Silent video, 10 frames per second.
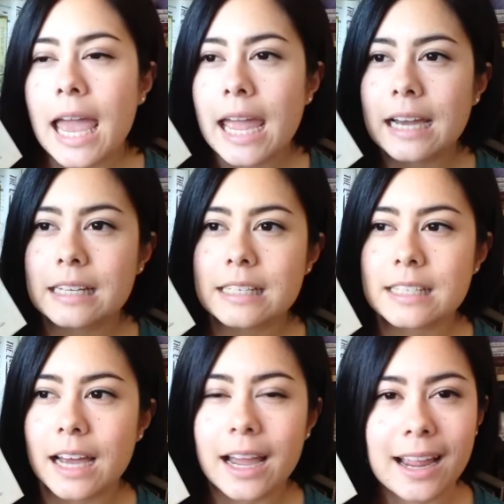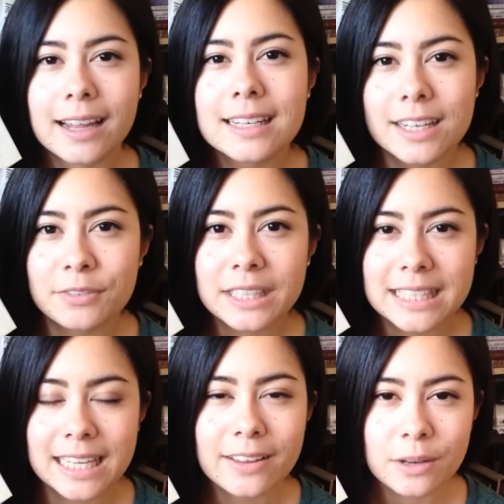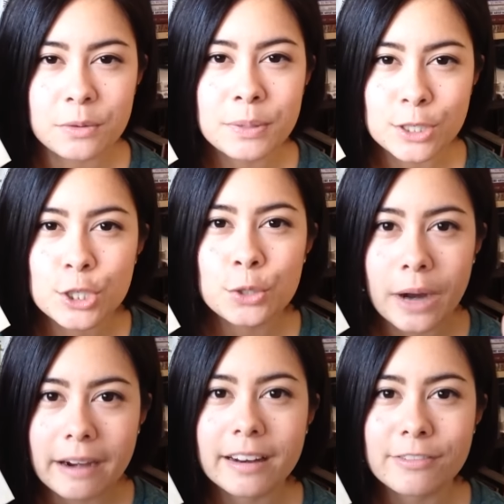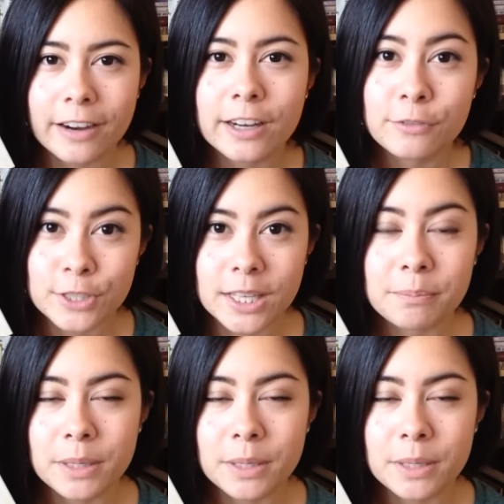And I, I can definitely see how that would be too airy-fairy for some